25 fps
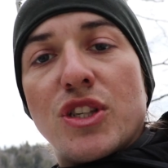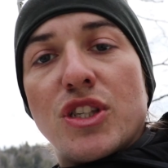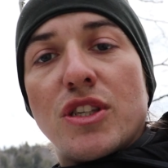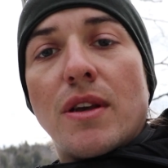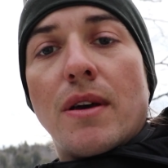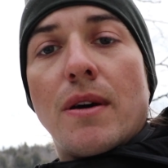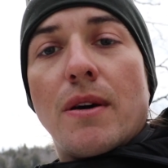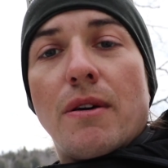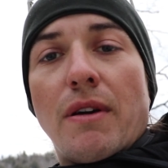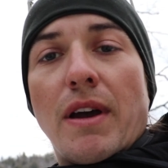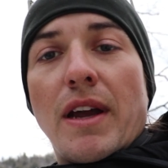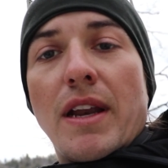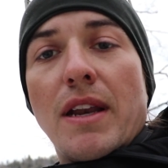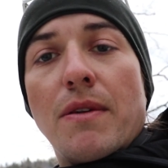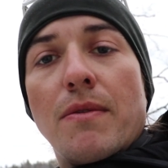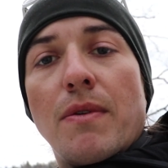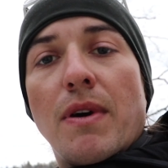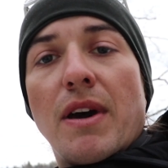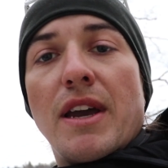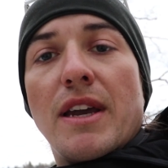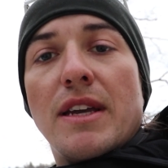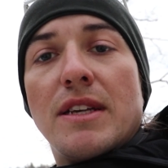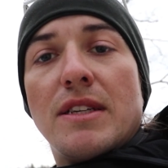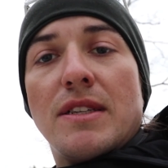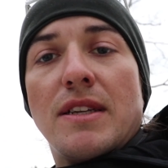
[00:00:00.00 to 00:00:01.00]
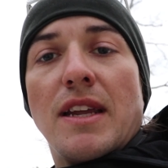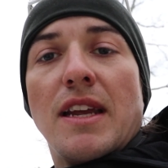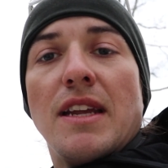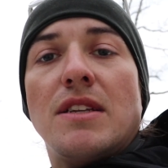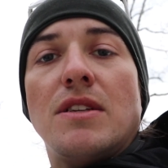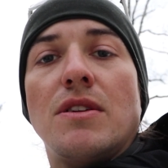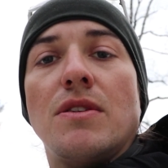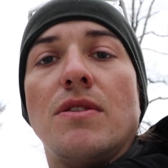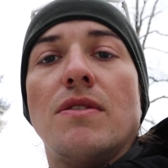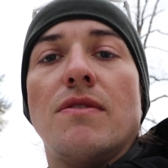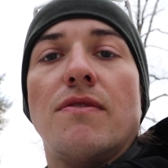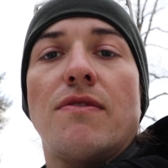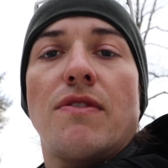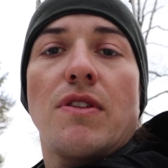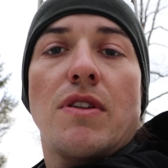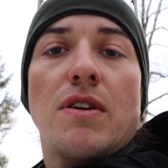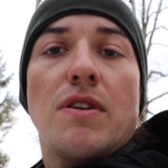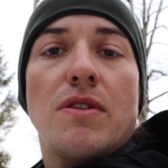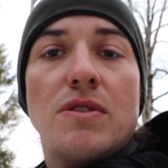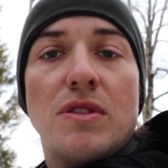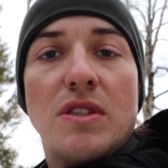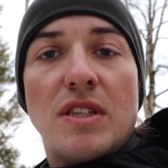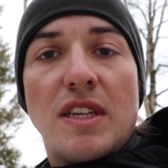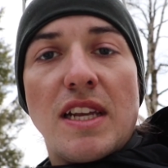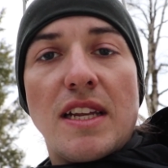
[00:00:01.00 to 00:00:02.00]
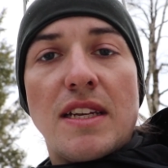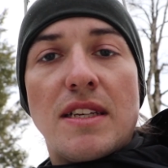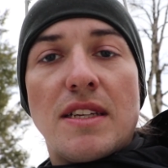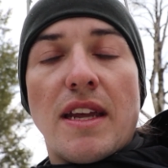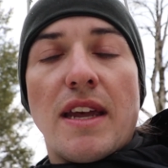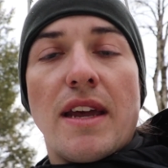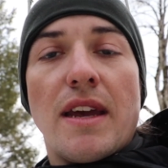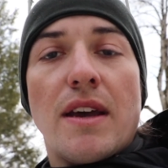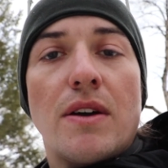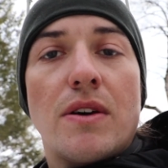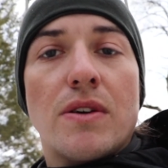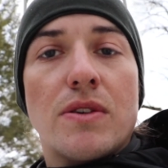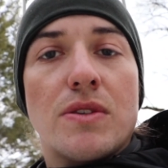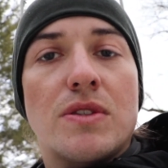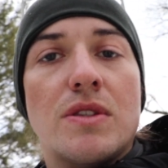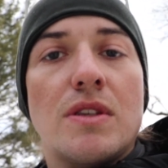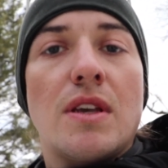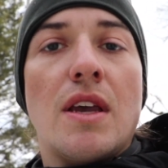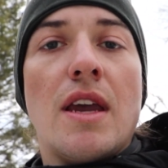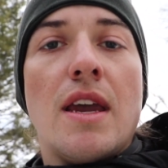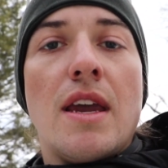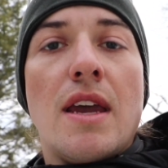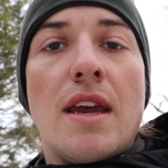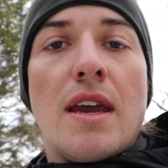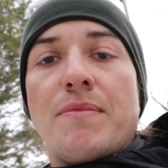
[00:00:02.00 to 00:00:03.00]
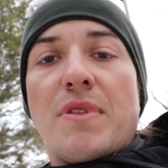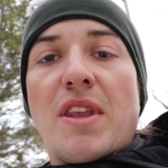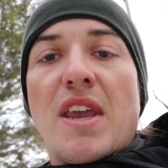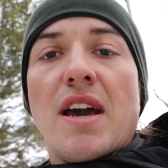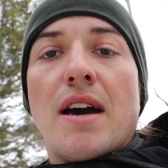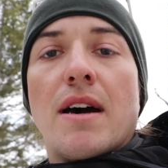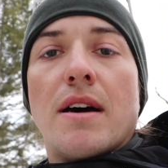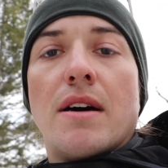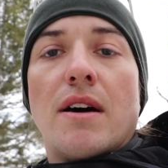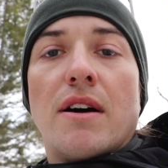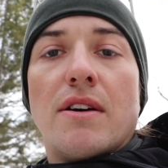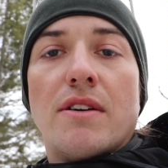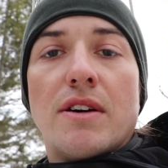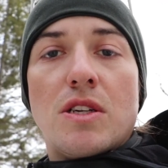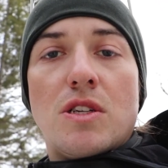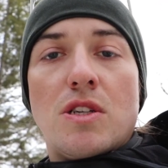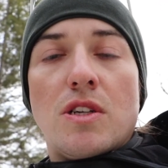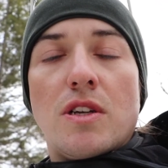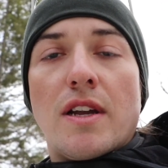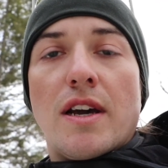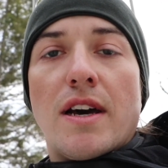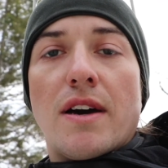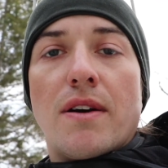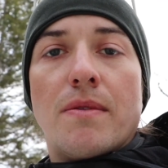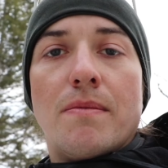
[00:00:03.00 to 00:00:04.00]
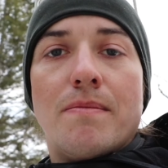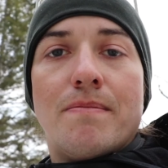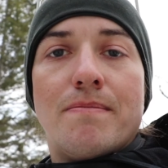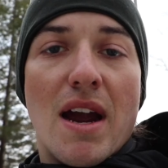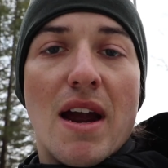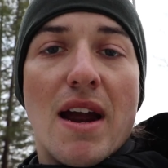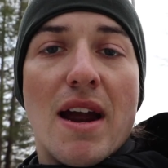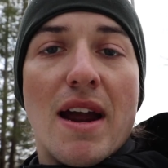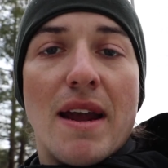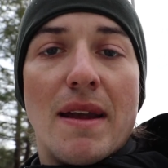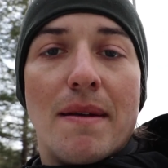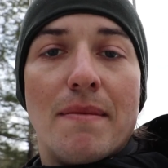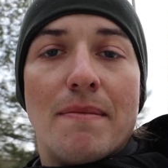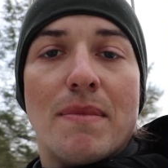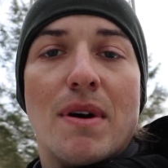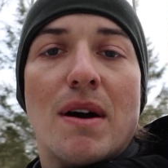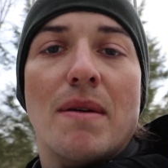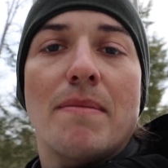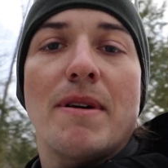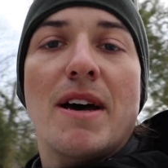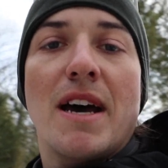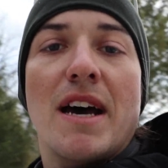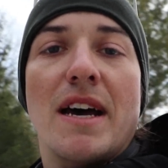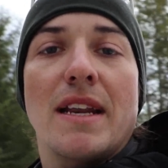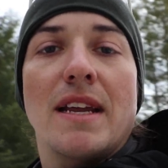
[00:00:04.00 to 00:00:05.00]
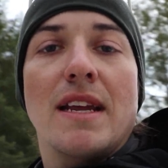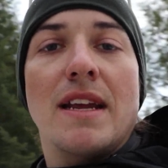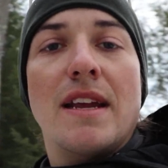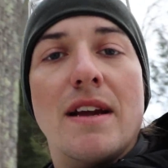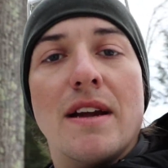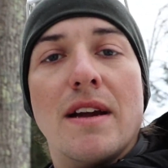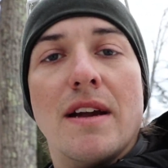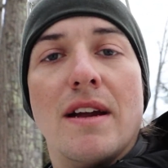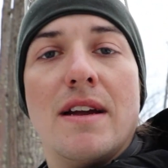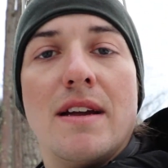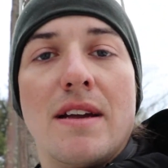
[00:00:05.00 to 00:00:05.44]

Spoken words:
So anyway, stay tuned for those details. Yeah, I'll let you know. All right, I'm out of here.